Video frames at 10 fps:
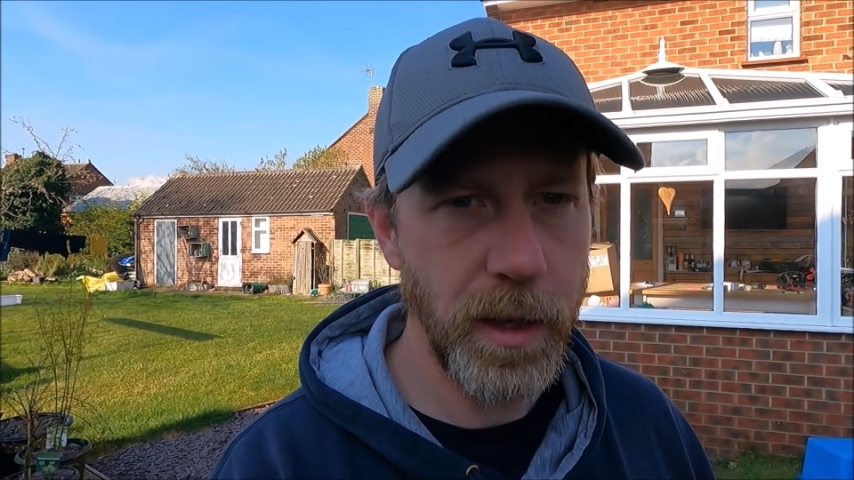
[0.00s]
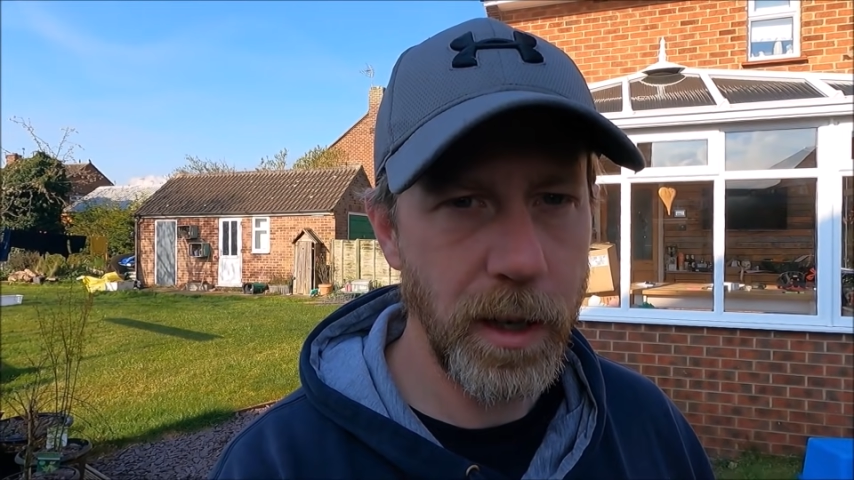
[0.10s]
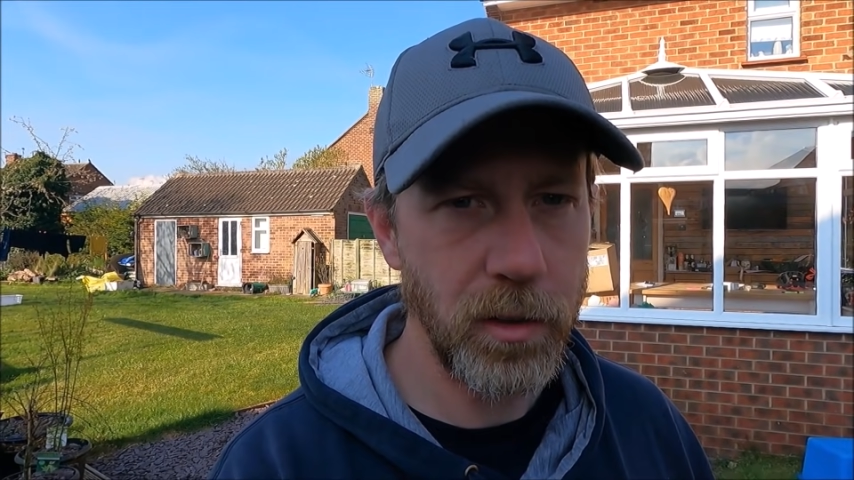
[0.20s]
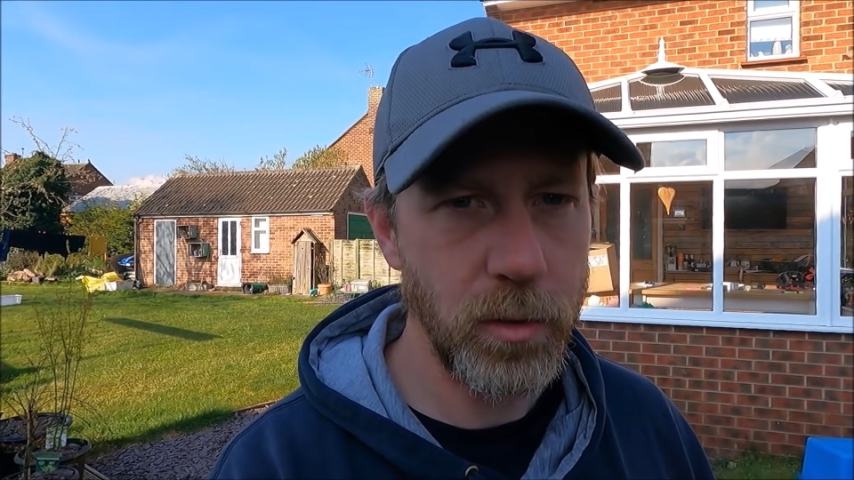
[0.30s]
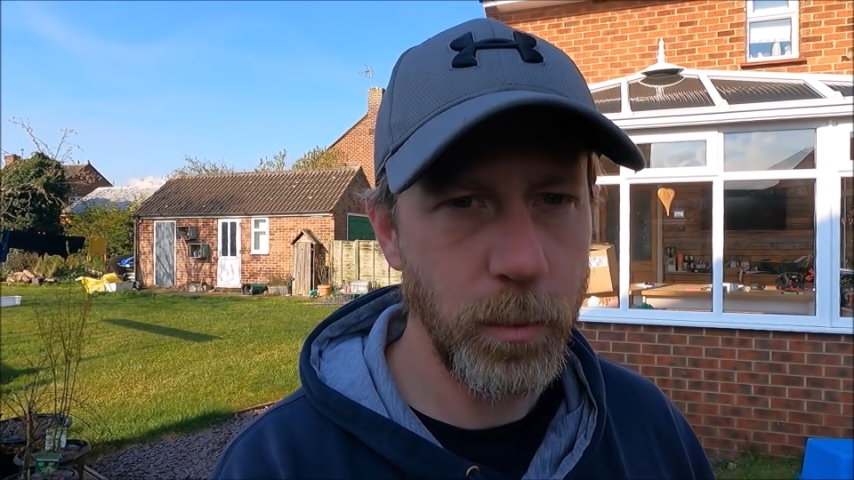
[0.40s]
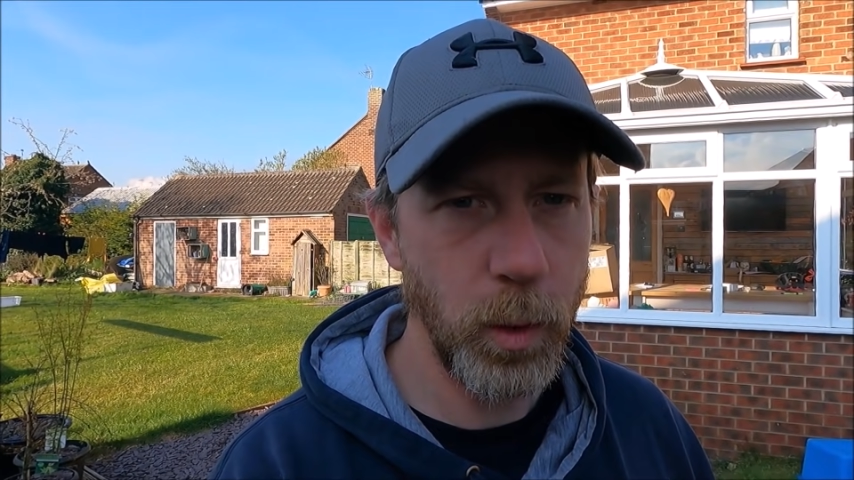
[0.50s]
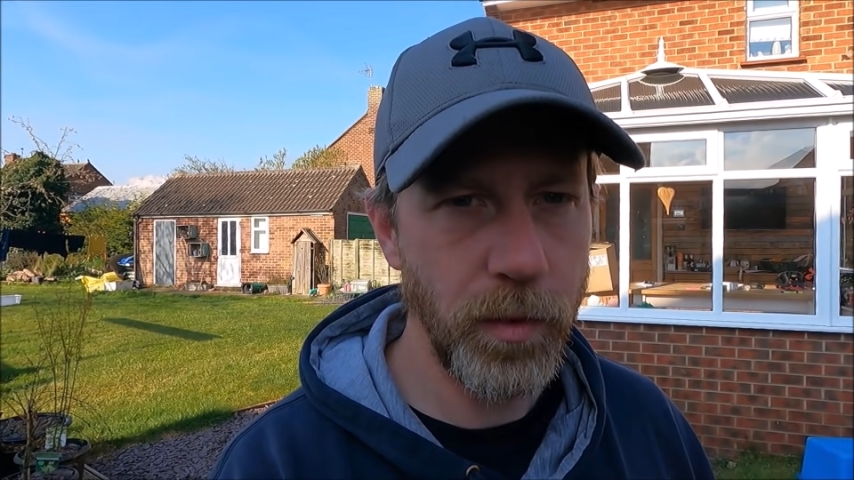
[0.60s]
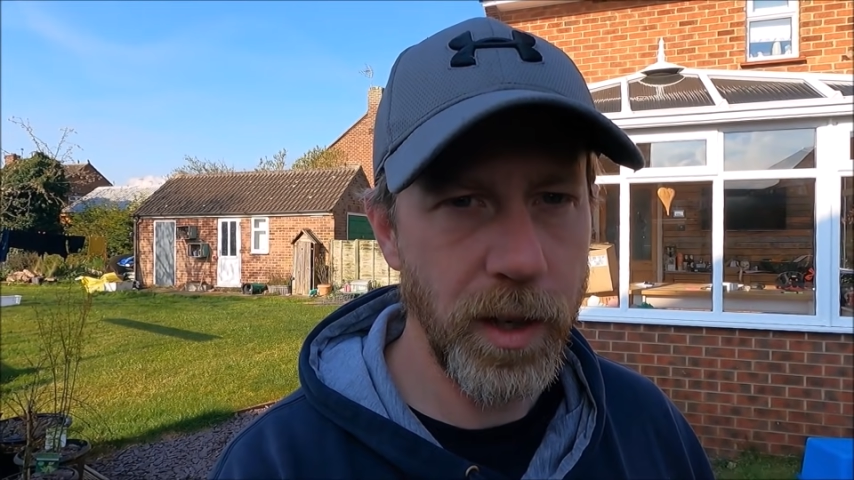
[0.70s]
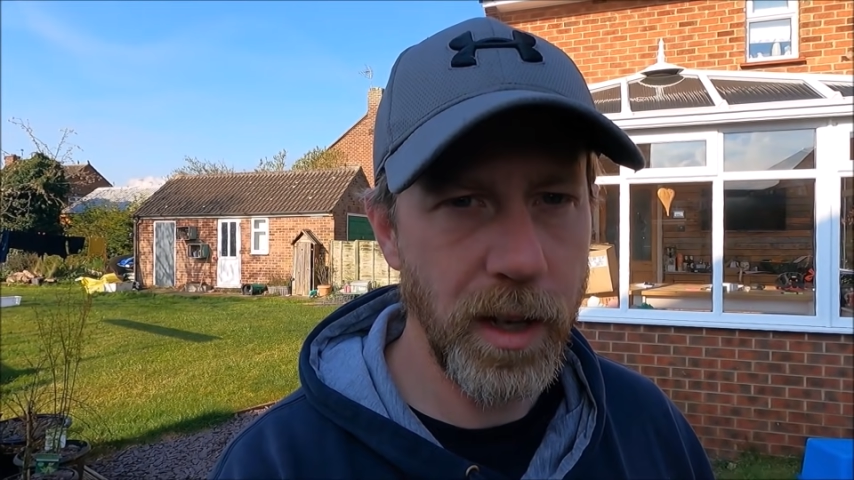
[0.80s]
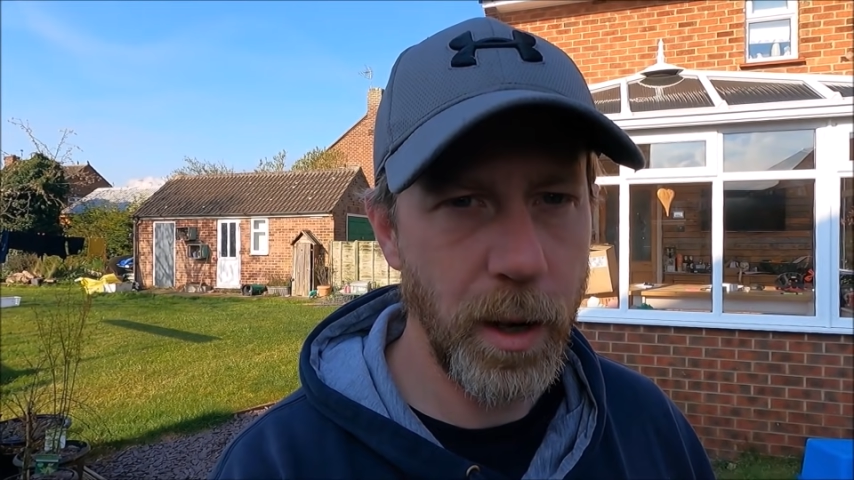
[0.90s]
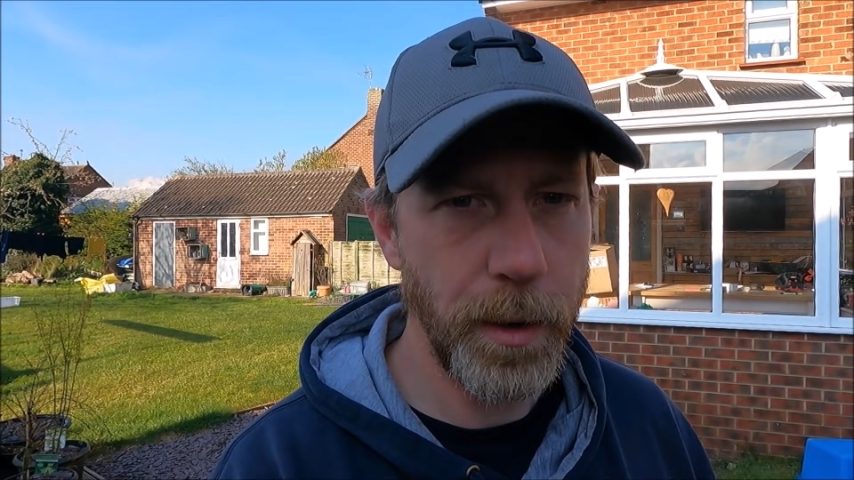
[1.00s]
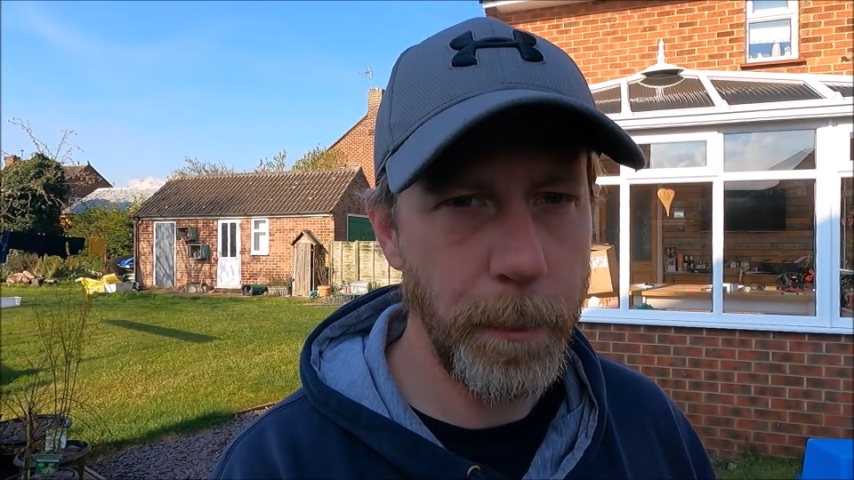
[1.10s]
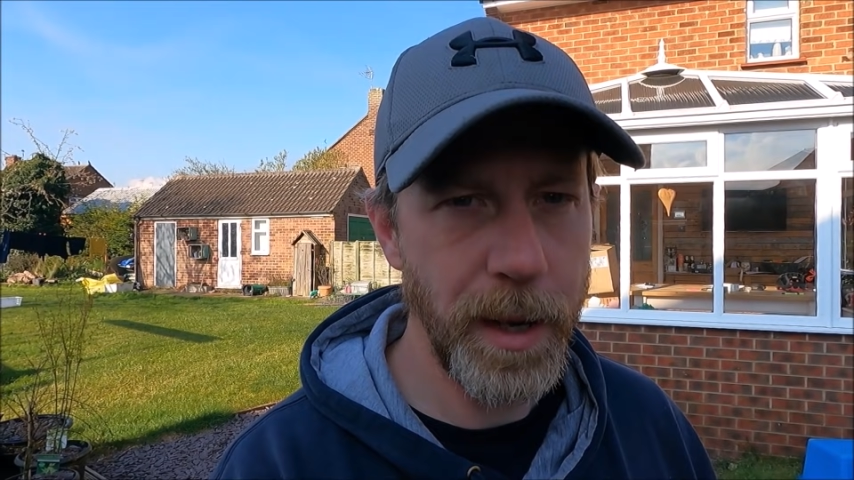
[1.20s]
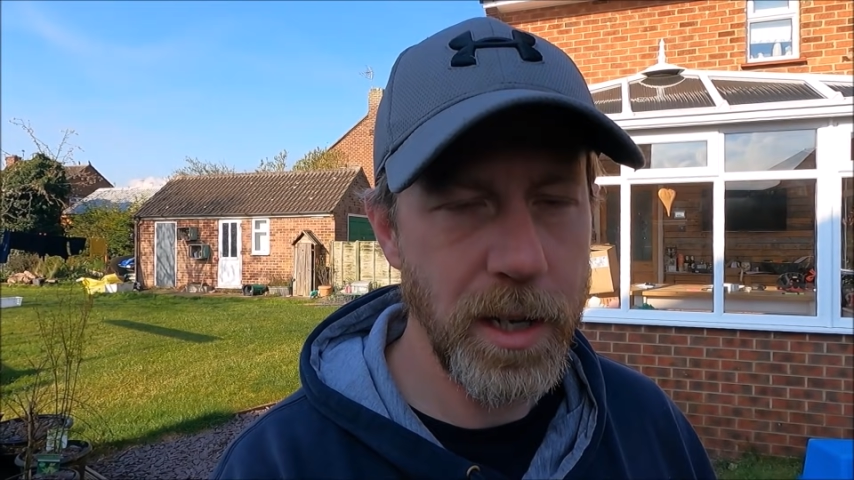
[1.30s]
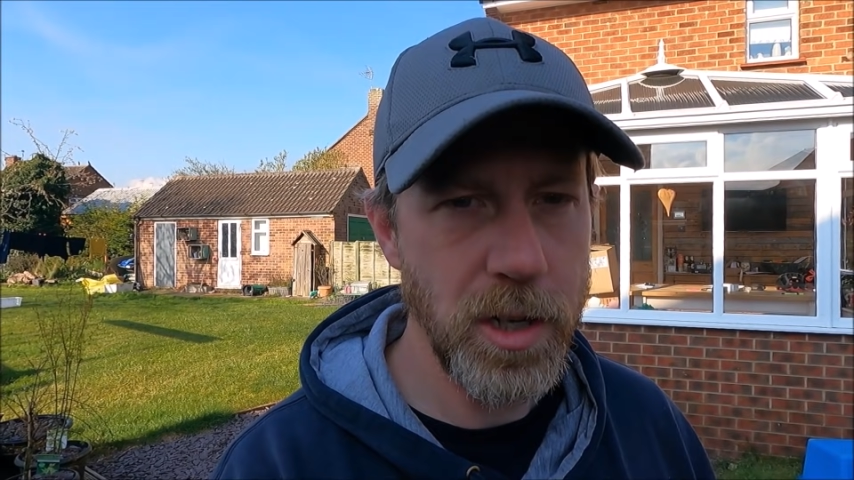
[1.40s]
you get a small video
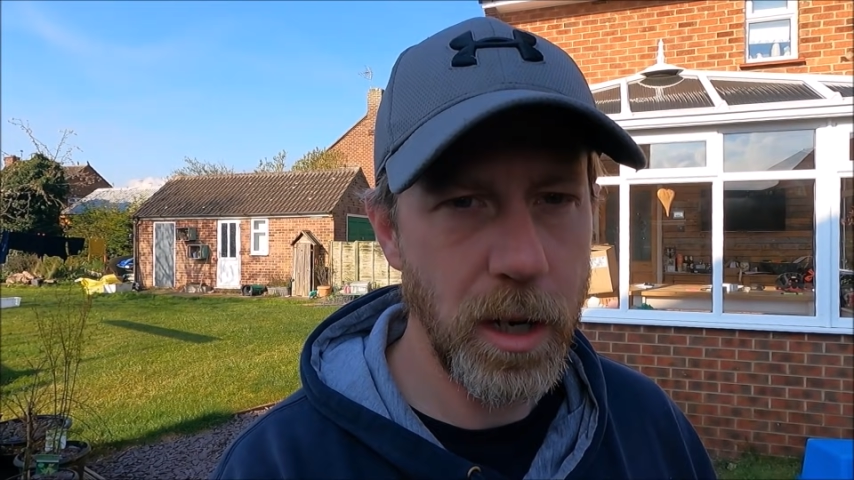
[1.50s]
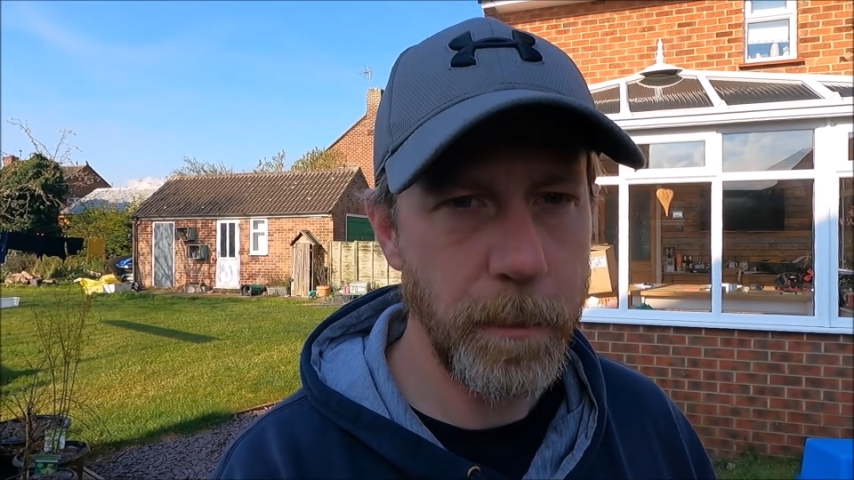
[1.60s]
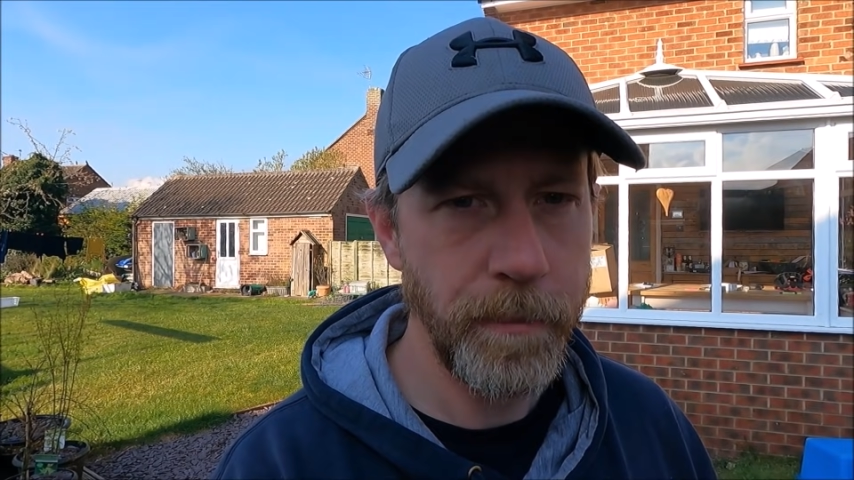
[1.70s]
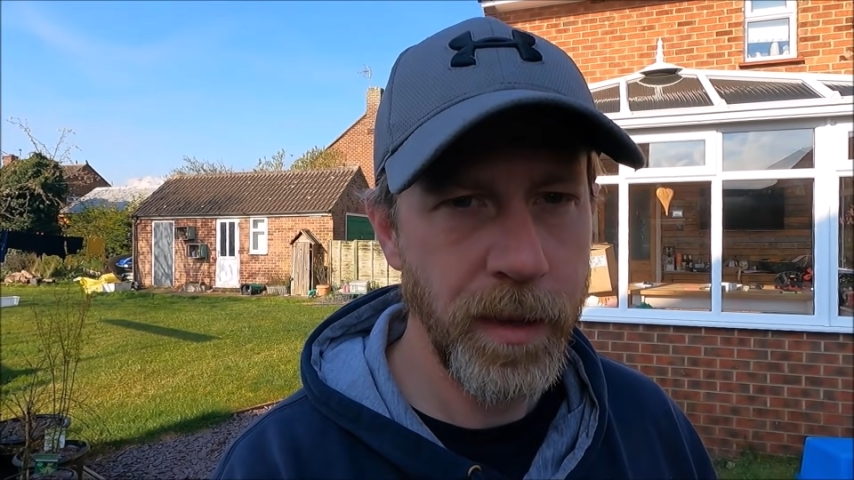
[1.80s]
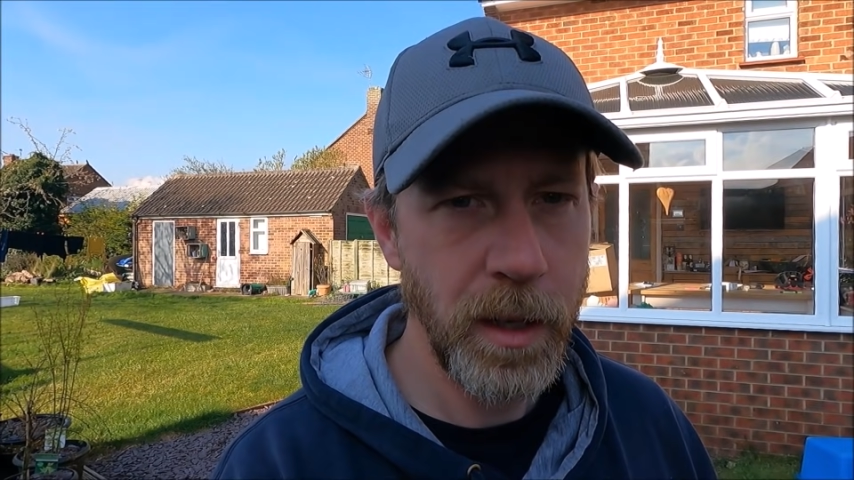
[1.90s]
and a picture.